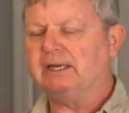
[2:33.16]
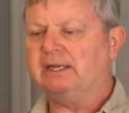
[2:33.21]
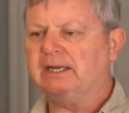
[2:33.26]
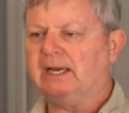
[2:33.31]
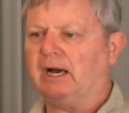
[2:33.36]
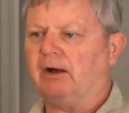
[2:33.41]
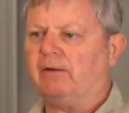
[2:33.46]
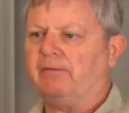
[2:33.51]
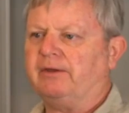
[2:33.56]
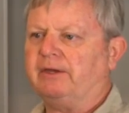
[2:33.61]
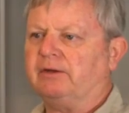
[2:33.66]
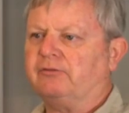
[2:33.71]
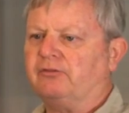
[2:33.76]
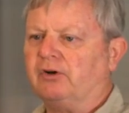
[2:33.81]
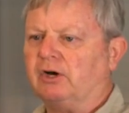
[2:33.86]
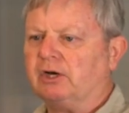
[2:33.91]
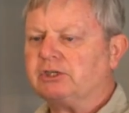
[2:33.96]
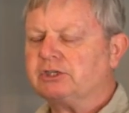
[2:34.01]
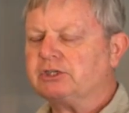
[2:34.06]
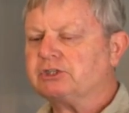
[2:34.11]
Now, the
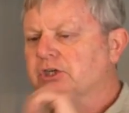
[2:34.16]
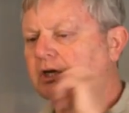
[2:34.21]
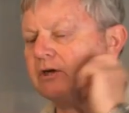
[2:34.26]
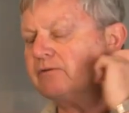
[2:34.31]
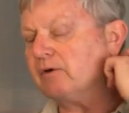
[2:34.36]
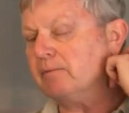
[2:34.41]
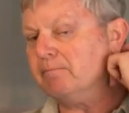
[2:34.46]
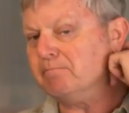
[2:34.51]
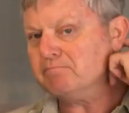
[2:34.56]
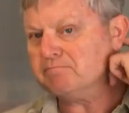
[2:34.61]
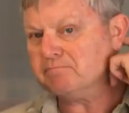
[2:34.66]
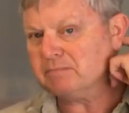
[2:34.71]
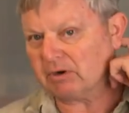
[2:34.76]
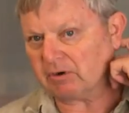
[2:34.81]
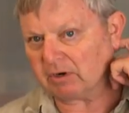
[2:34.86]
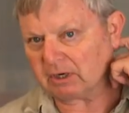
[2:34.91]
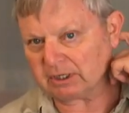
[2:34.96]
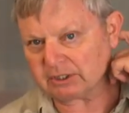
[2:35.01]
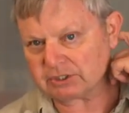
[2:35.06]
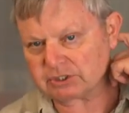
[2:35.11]
advantage over
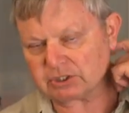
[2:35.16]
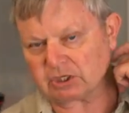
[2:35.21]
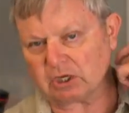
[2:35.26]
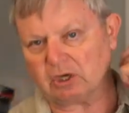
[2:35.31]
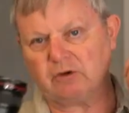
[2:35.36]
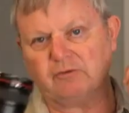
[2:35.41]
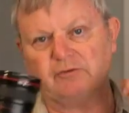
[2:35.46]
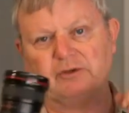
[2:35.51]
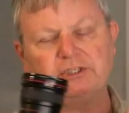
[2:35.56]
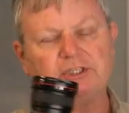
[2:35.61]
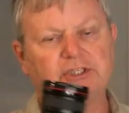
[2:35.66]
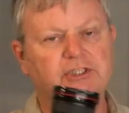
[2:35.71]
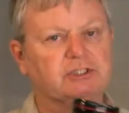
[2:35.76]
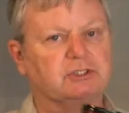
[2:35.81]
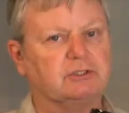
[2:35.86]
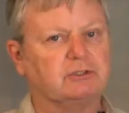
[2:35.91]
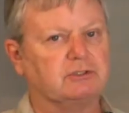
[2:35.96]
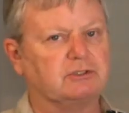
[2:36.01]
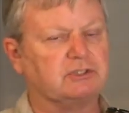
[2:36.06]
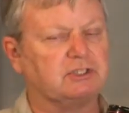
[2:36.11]
mirrorless over
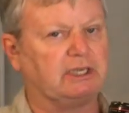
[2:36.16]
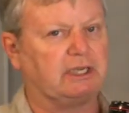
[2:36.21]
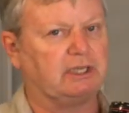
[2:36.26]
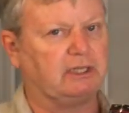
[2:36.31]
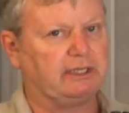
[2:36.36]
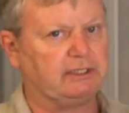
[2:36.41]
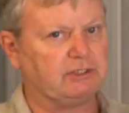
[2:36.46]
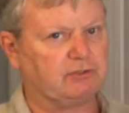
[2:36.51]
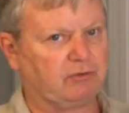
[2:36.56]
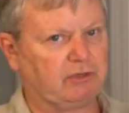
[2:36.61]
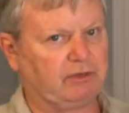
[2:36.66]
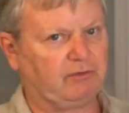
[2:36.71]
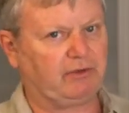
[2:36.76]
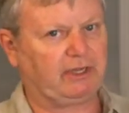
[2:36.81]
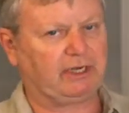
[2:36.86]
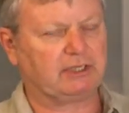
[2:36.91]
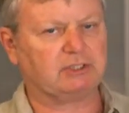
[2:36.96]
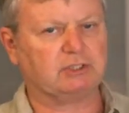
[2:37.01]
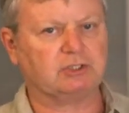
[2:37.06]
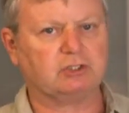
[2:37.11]
digital single lens
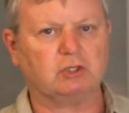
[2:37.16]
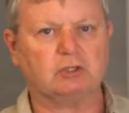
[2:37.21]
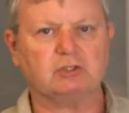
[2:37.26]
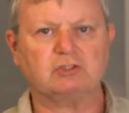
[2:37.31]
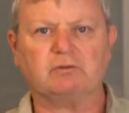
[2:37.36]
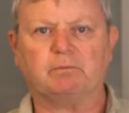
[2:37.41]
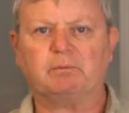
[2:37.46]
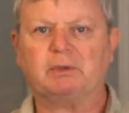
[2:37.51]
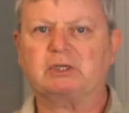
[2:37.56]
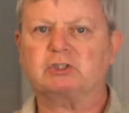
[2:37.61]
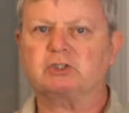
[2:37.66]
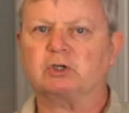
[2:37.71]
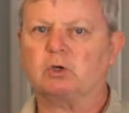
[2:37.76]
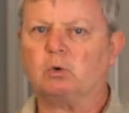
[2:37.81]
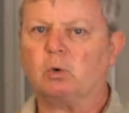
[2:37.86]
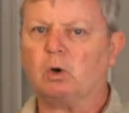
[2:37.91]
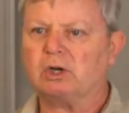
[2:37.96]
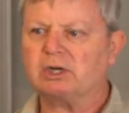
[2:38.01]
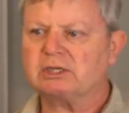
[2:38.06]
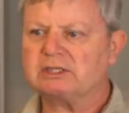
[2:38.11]
reflex in terms of picture
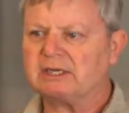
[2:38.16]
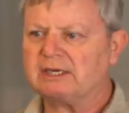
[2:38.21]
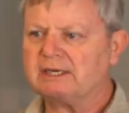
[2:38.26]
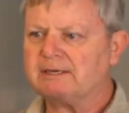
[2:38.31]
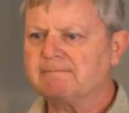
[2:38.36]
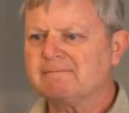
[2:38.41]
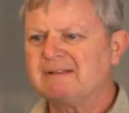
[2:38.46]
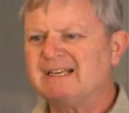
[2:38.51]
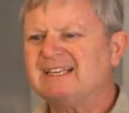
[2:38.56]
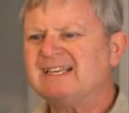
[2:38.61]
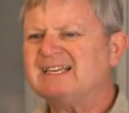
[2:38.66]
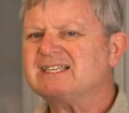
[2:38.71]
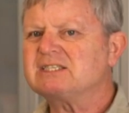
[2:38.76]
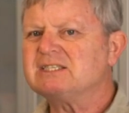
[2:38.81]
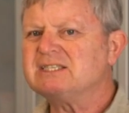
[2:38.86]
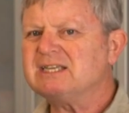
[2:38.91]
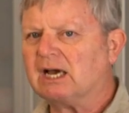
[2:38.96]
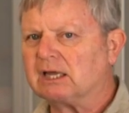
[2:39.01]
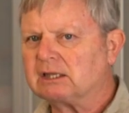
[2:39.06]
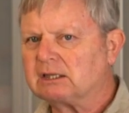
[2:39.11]
quality, there's
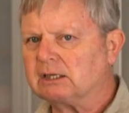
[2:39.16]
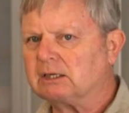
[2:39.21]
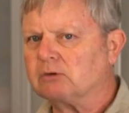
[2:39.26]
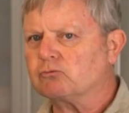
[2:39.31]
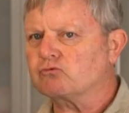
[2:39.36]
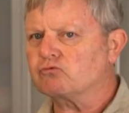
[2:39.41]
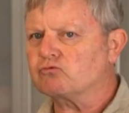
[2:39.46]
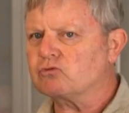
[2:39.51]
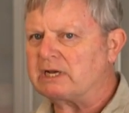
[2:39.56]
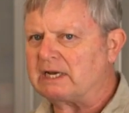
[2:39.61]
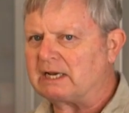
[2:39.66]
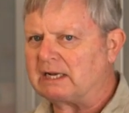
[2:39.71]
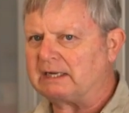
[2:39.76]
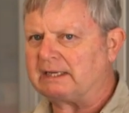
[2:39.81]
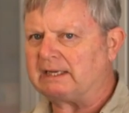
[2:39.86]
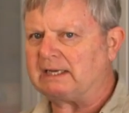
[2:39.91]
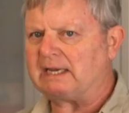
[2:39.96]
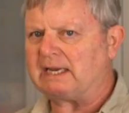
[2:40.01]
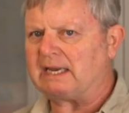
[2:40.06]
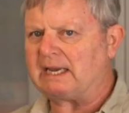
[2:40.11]
nothing
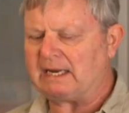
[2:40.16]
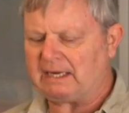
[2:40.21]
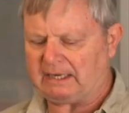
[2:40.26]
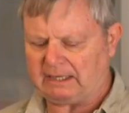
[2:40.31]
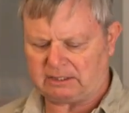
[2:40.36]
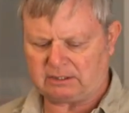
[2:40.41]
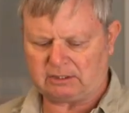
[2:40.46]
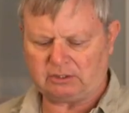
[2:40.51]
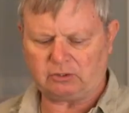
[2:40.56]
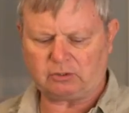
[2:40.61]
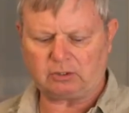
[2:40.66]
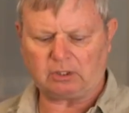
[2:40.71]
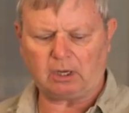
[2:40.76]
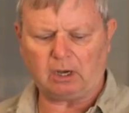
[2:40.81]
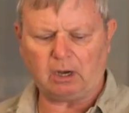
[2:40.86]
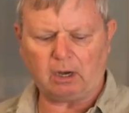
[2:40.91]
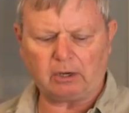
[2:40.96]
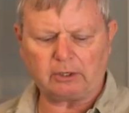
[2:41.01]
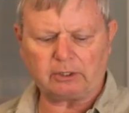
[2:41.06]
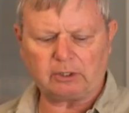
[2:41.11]
really in it. You can
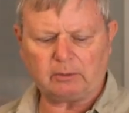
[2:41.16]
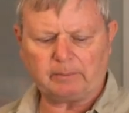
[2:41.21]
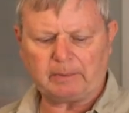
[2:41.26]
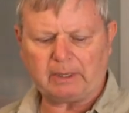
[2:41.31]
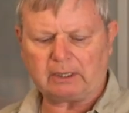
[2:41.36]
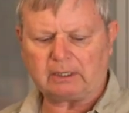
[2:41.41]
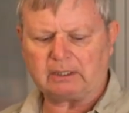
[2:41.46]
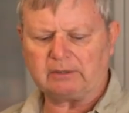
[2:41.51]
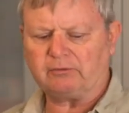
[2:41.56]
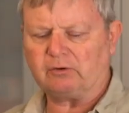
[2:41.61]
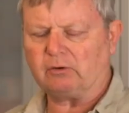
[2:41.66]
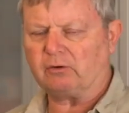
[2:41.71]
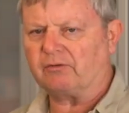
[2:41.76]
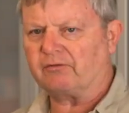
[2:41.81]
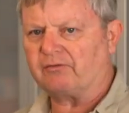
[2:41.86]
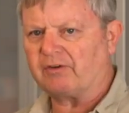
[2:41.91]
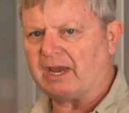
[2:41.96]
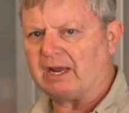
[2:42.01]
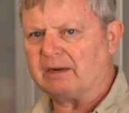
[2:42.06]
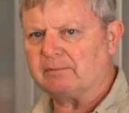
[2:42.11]
argue about it if you're a
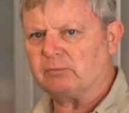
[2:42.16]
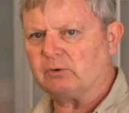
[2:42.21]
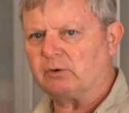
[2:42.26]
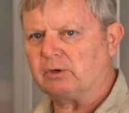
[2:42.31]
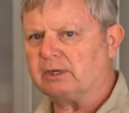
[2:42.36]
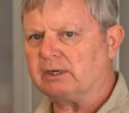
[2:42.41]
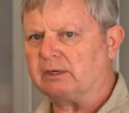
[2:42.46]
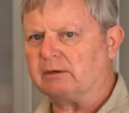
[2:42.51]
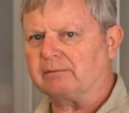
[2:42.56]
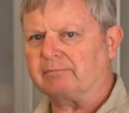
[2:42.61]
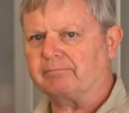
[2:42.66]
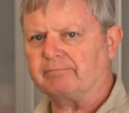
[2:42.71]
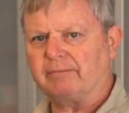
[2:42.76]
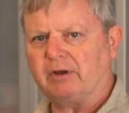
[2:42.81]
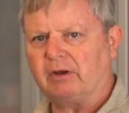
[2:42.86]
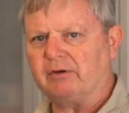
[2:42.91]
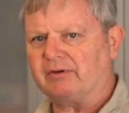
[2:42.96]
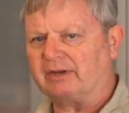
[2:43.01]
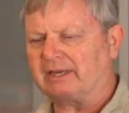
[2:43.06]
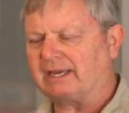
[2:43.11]
fanboy and
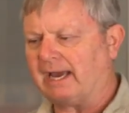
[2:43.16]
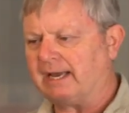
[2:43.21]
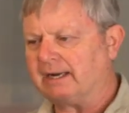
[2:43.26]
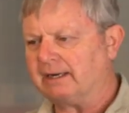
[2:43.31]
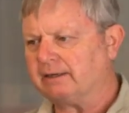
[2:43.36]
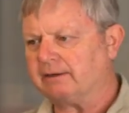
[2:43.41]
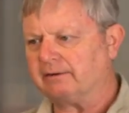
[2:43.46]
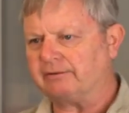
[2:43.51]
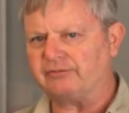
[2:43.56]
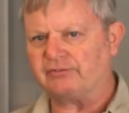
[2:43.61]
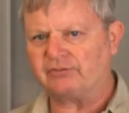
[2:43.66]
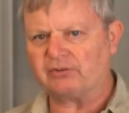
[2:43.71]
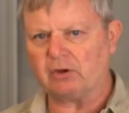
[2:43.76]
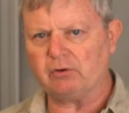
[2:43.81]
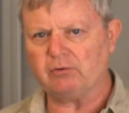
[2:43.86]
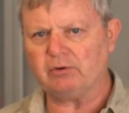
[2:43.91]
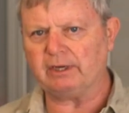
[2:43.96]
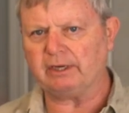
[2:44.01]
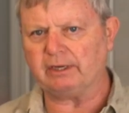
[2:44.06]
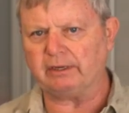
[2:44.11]
over Canon and
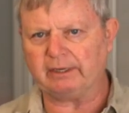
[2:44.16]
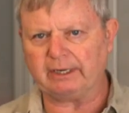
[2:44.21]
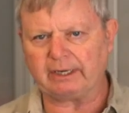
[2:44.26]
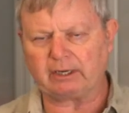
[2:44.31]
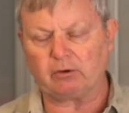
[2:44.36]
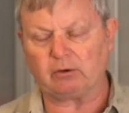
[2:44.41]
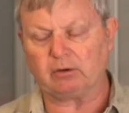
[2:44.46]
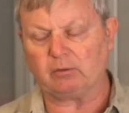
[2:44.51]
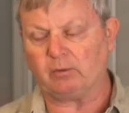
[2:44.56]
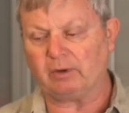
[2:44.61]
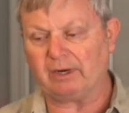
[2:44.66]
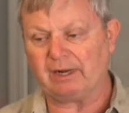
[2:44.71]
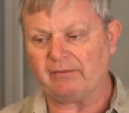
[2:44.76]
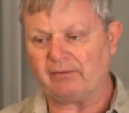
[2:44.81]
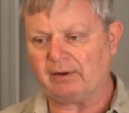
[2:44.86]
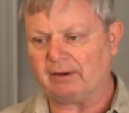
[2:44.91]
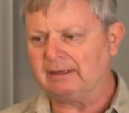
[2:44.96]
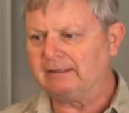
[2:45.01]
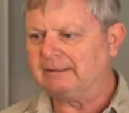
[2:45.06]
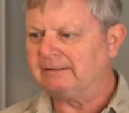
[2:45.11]
Sony and Nikon or
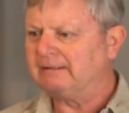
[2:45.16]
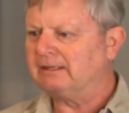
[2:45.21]
whatever.